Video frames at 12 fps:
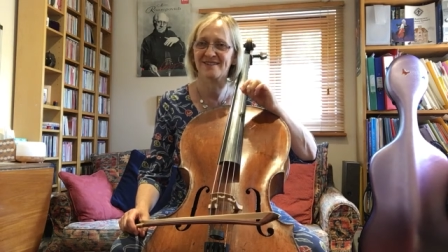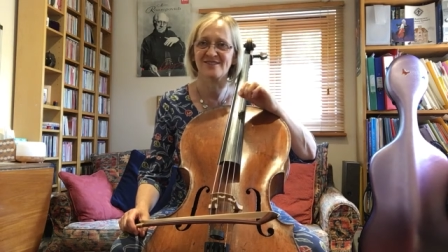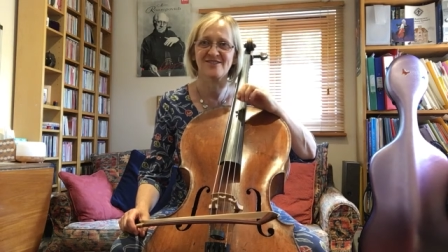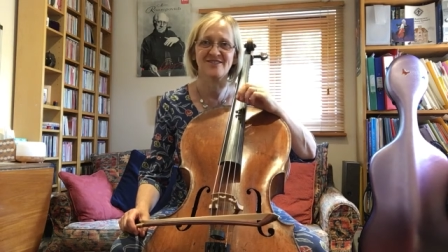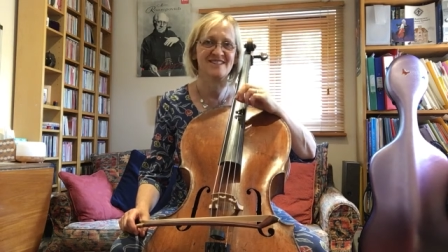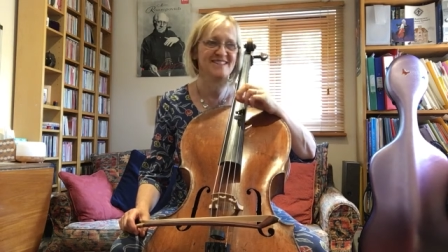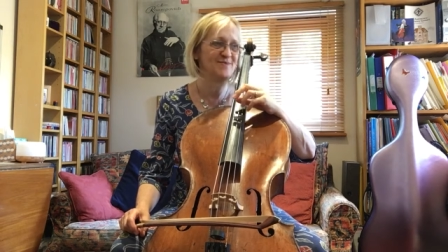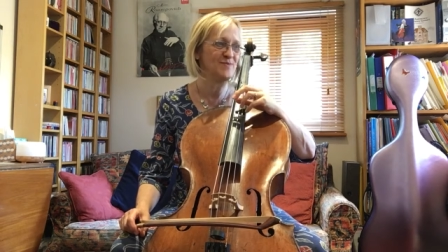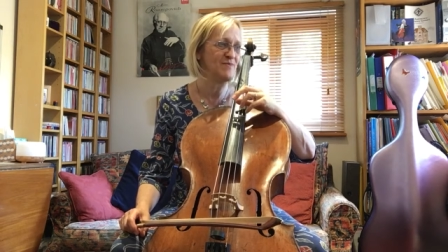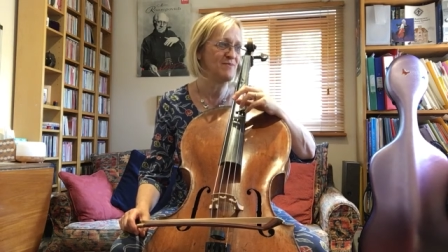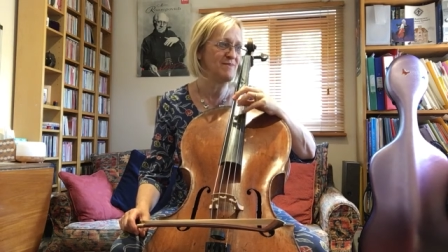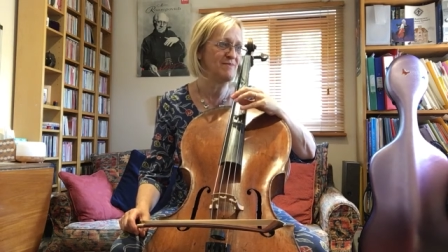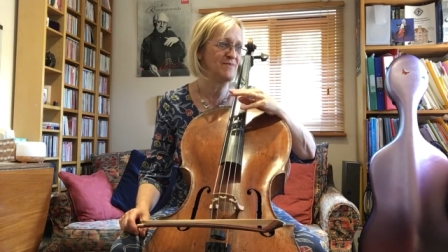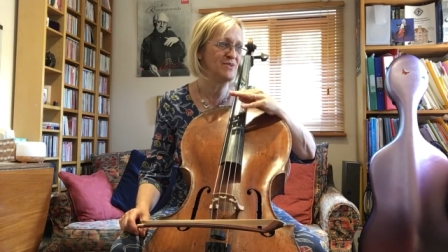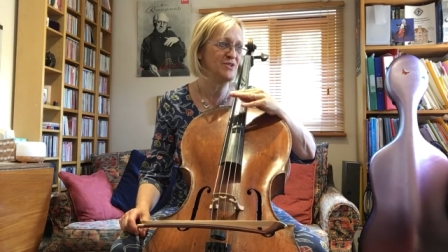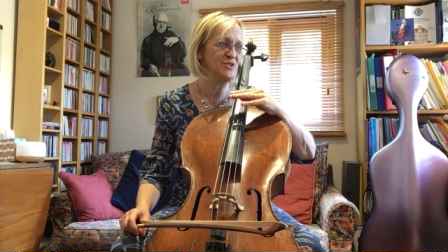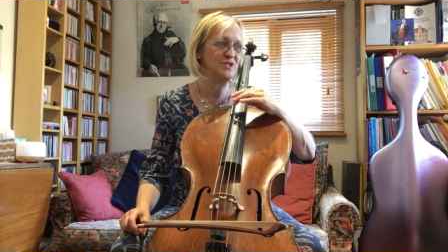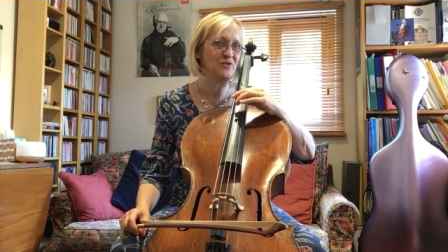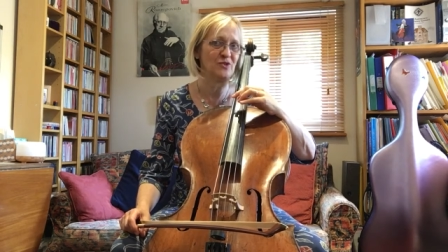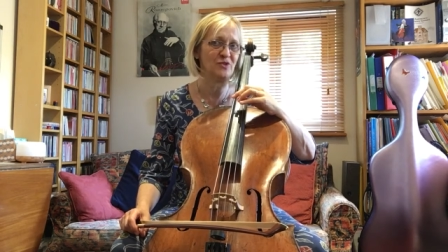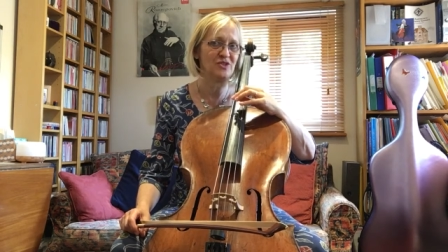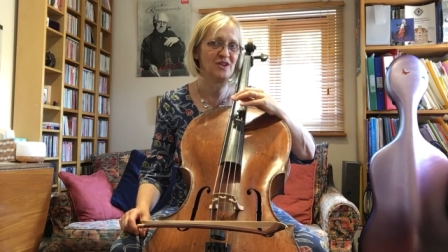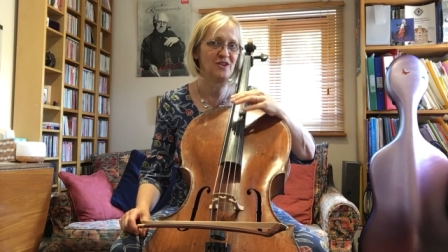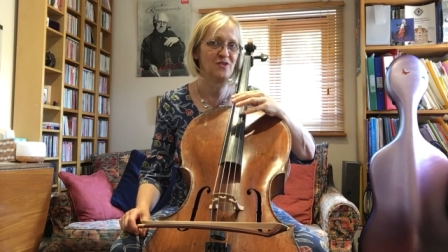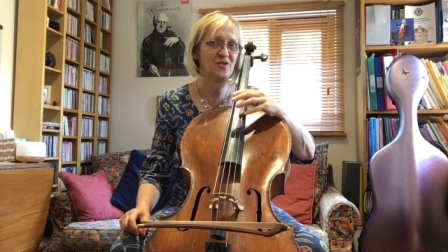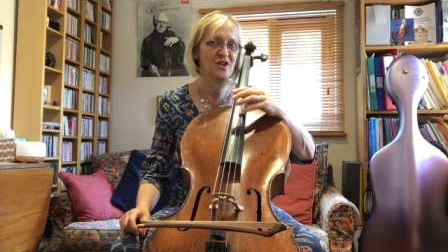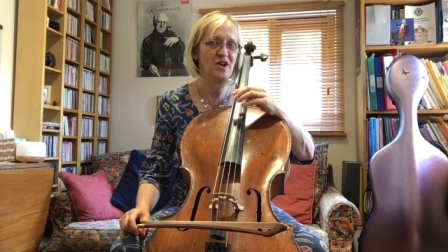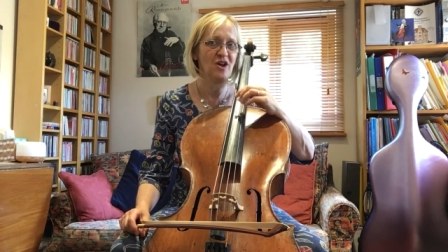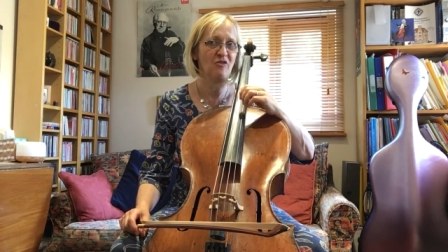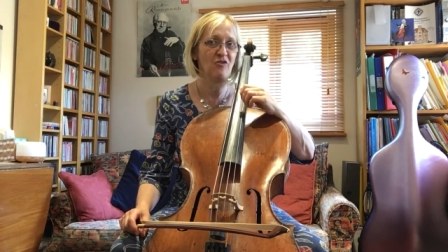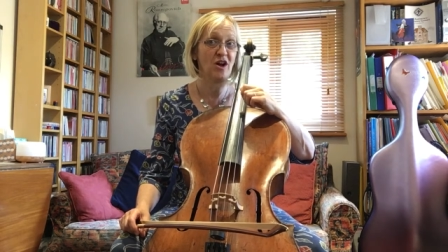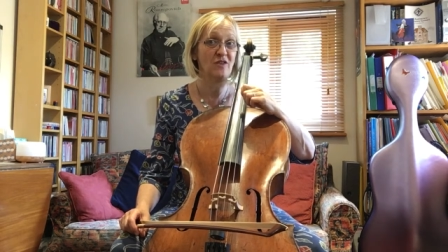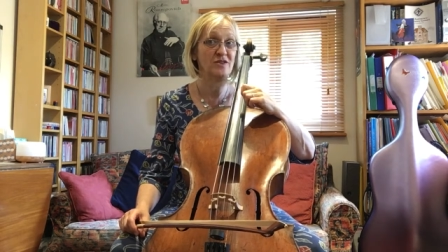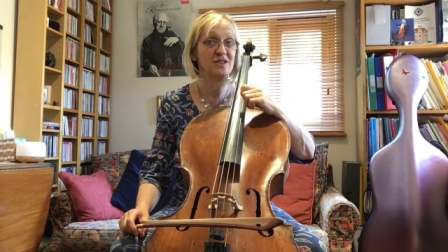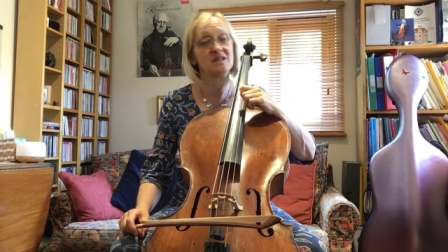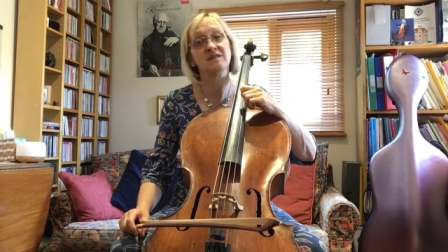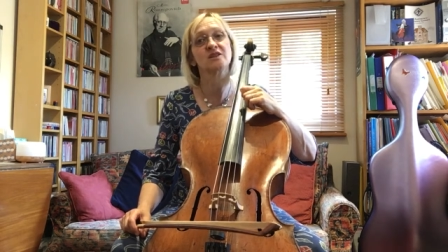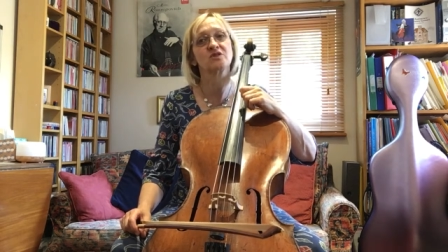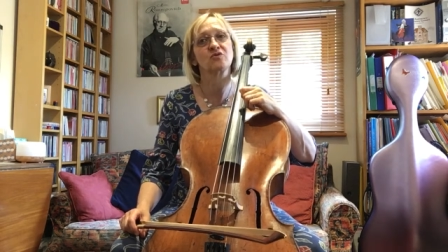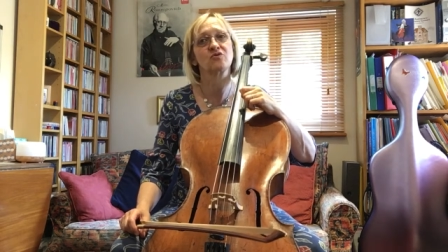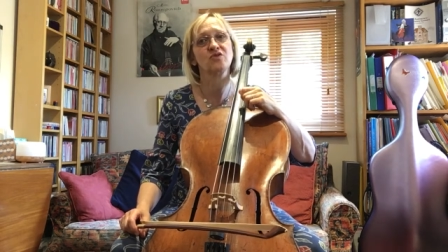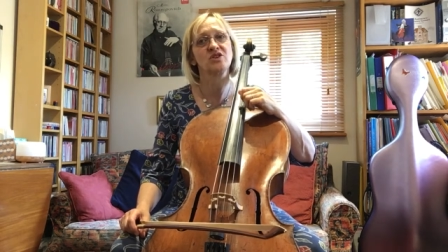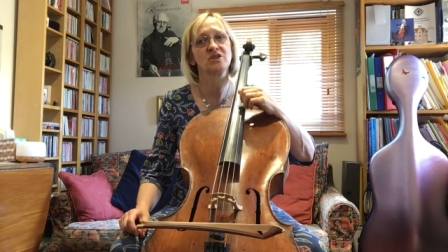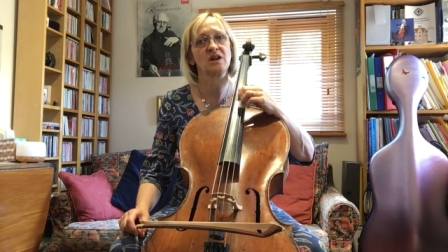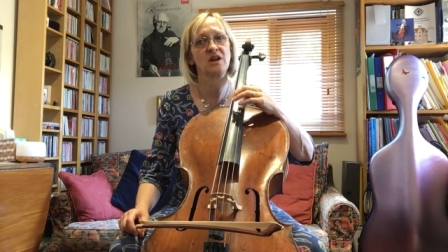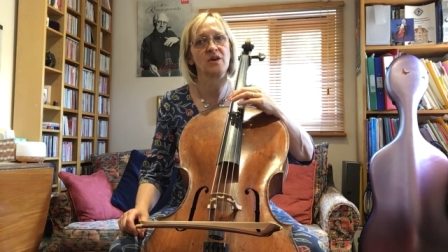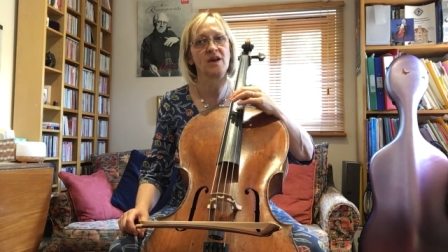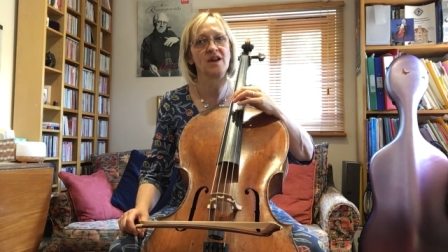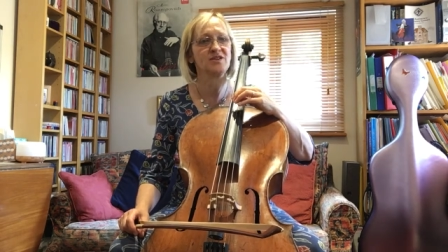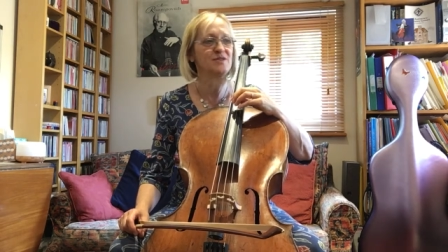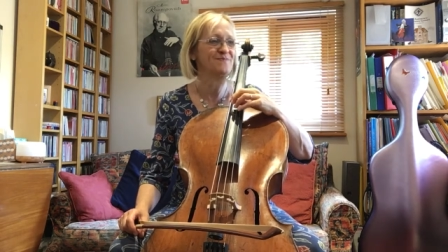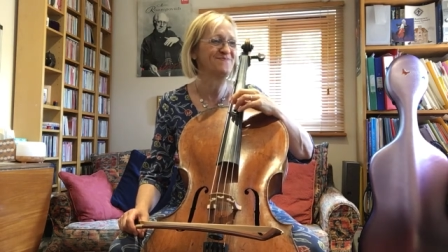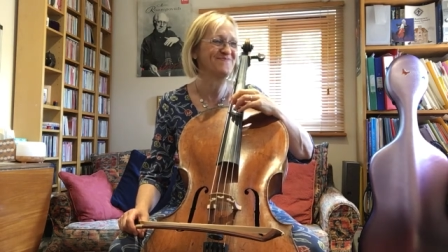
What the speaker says: Gosh, it's beautiful to have arrived in such a rich location.